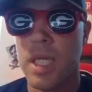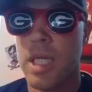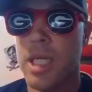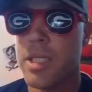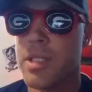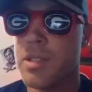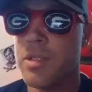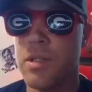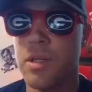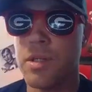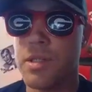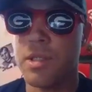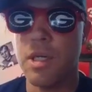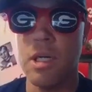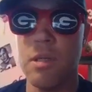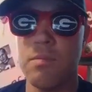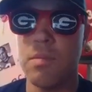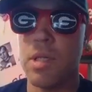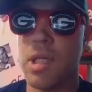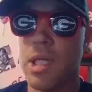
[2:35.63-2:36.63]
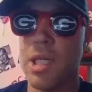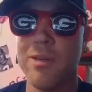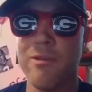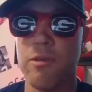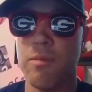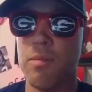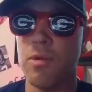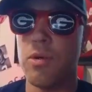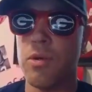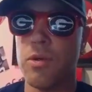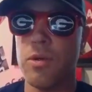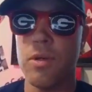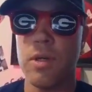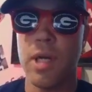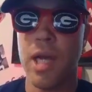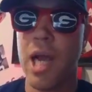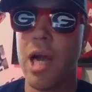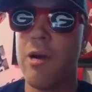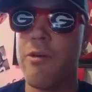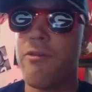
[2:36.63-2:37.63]
It's just unbelievable
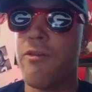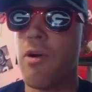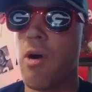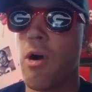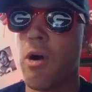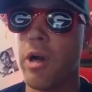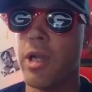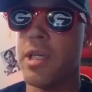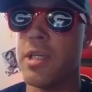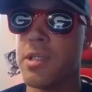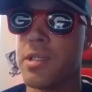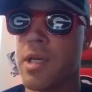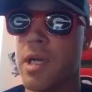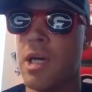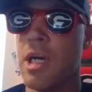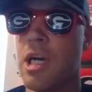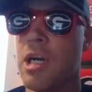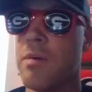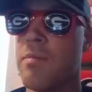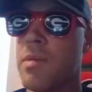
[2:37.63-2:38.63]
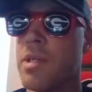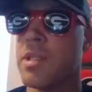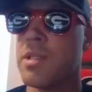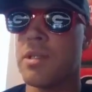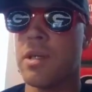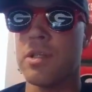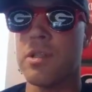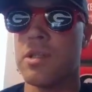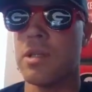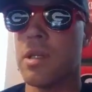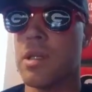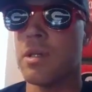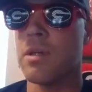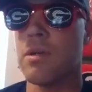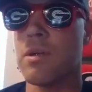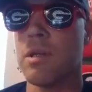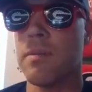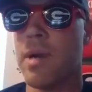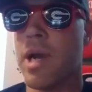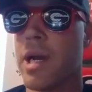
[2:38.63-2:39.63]
how far he's come in such a
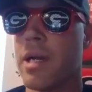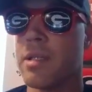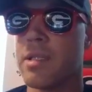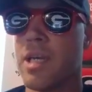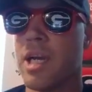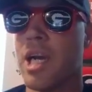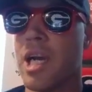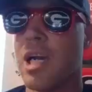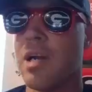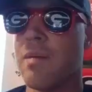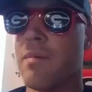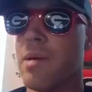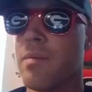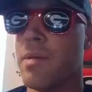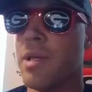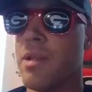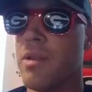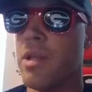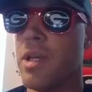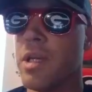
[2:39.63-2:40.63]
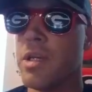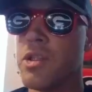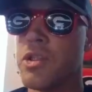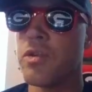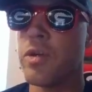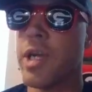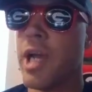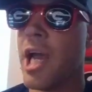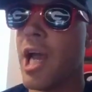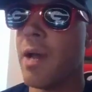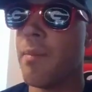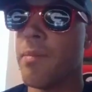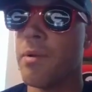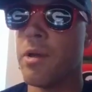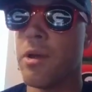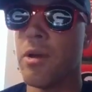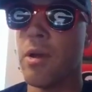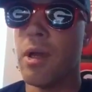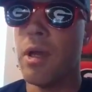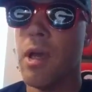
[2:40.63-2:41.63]
little amount of time. I mean, the injury
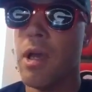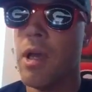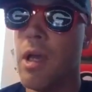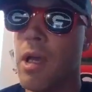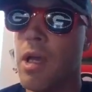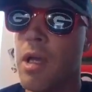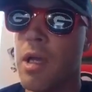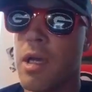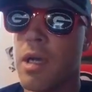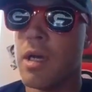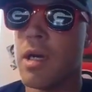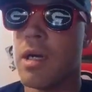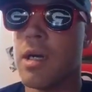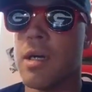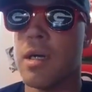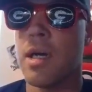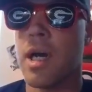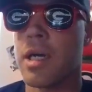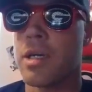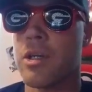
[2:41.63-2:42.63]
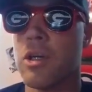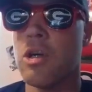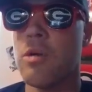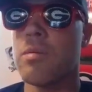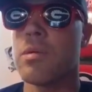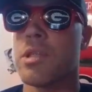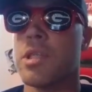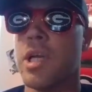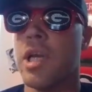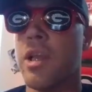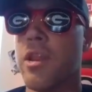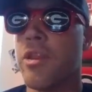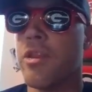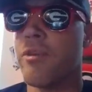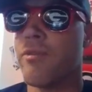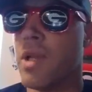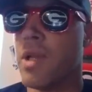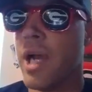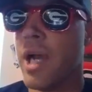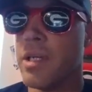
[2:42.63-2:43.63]
happened October 10th
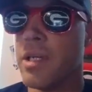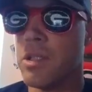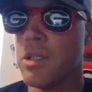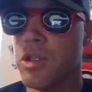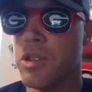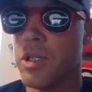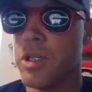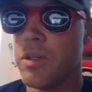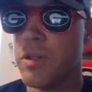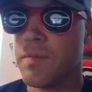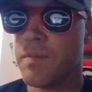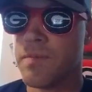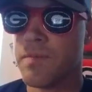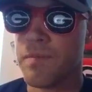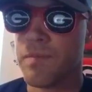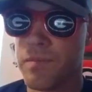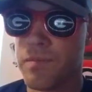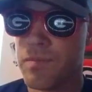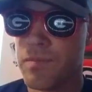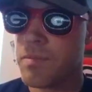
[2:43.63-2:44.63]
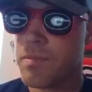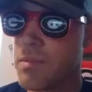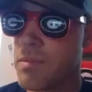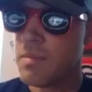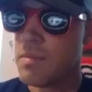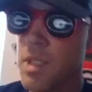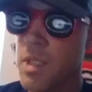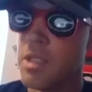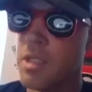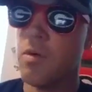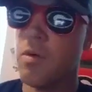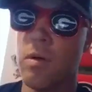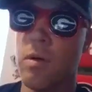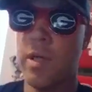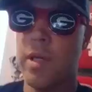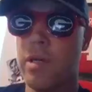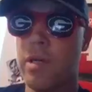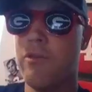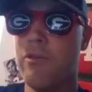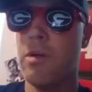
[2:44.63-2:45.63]
of last year. What are
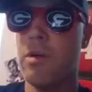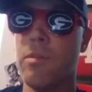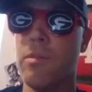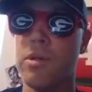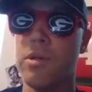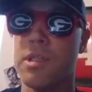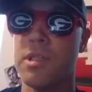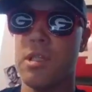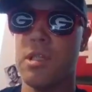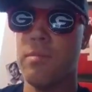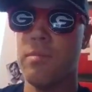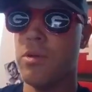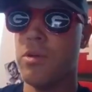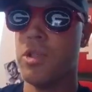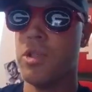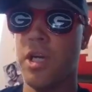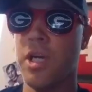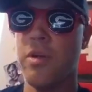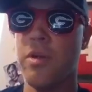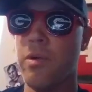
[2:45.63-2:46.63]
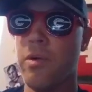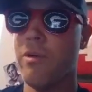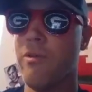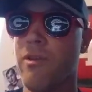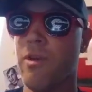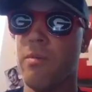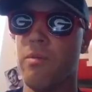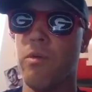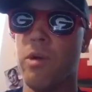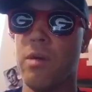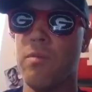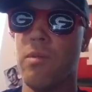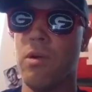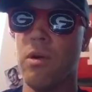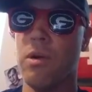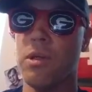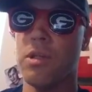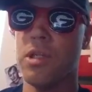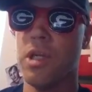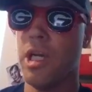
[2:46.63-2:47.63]
we, November, December, January, February,
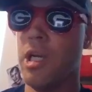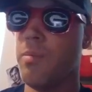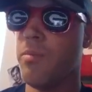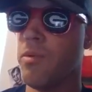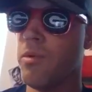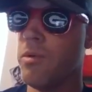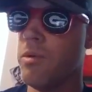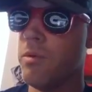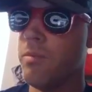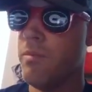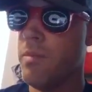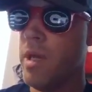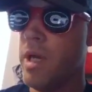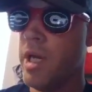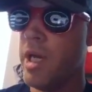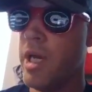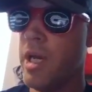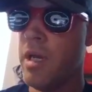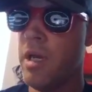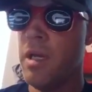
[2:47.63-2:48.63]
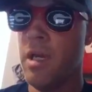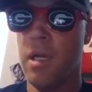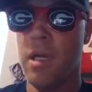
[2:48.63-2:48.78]
March, April, May.